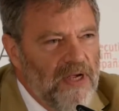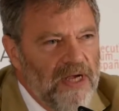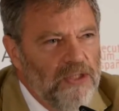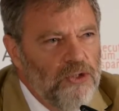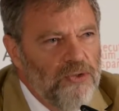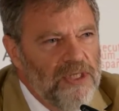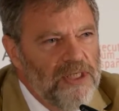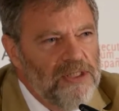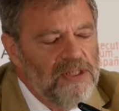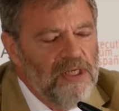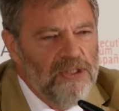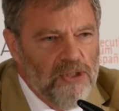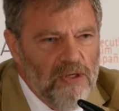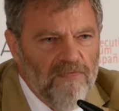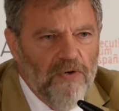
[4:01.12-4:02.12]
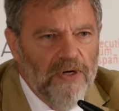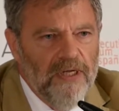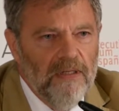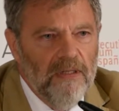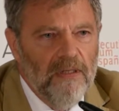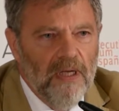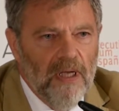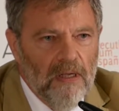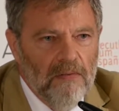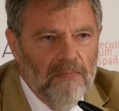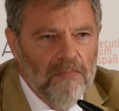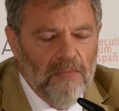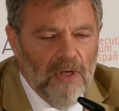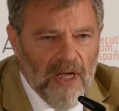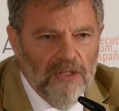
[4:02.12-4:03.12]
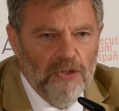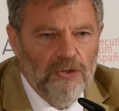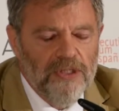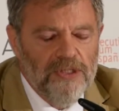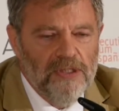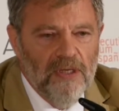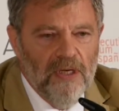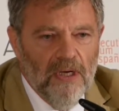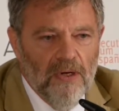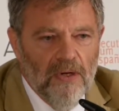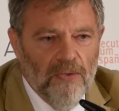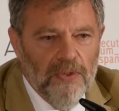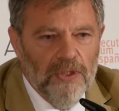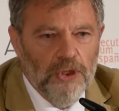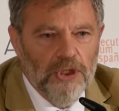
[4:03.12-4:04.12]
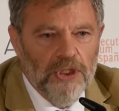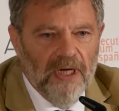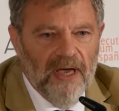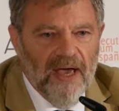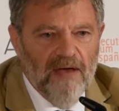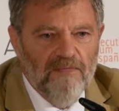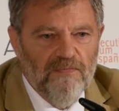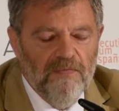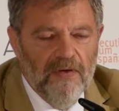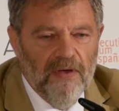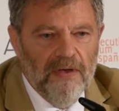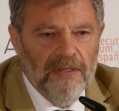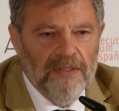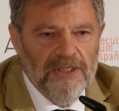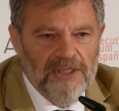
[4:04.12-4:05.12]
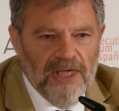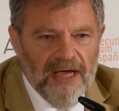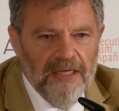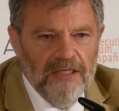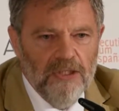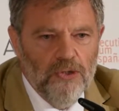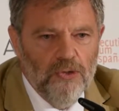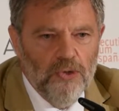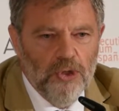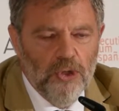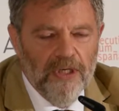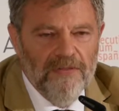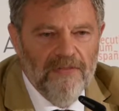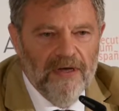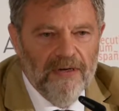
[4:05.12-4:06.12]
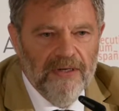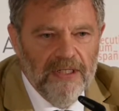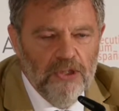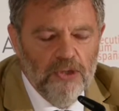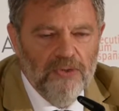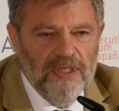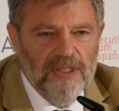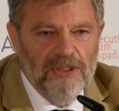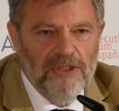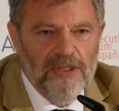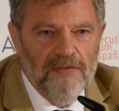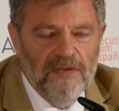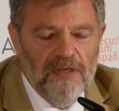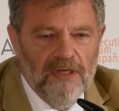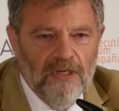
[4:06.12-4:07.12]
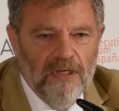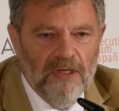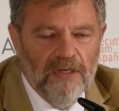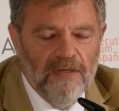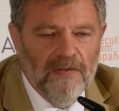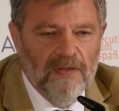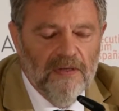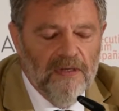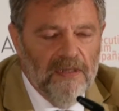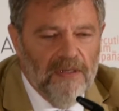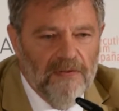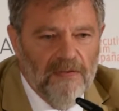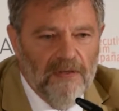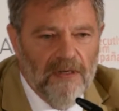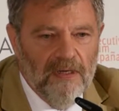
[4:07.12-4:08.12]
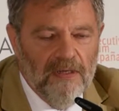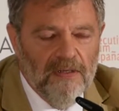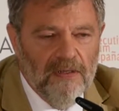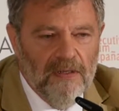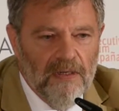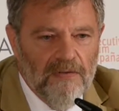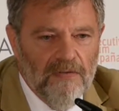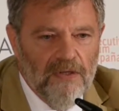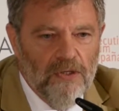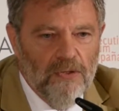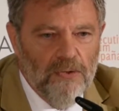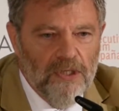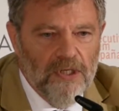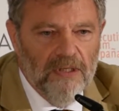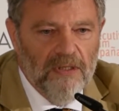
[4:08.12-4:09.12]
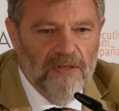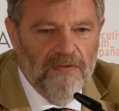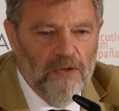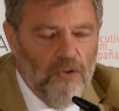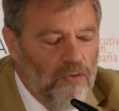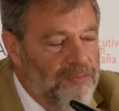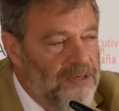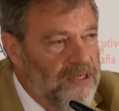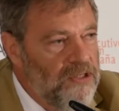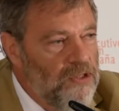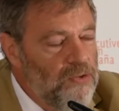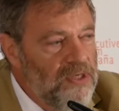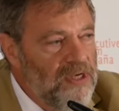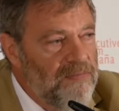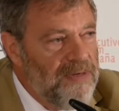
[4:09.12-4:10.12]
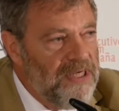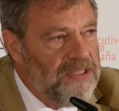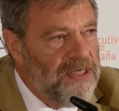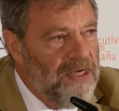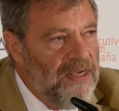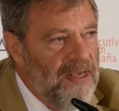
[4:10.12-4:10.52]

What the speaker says: countries, sovereign countries, which have decided to join their interests in the Union, in the European Union, but